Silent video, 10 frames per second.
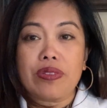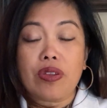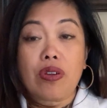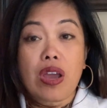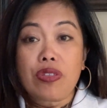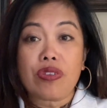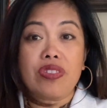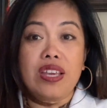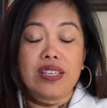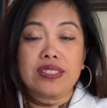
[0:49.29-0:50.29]
There are other
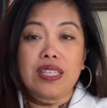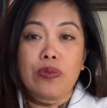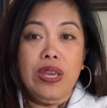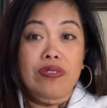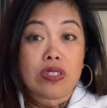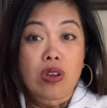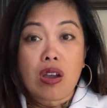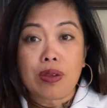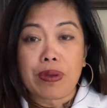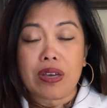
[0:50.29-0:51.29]
things that we have to
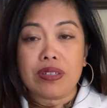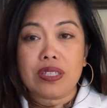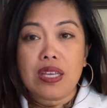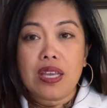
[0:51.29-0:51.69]
talk about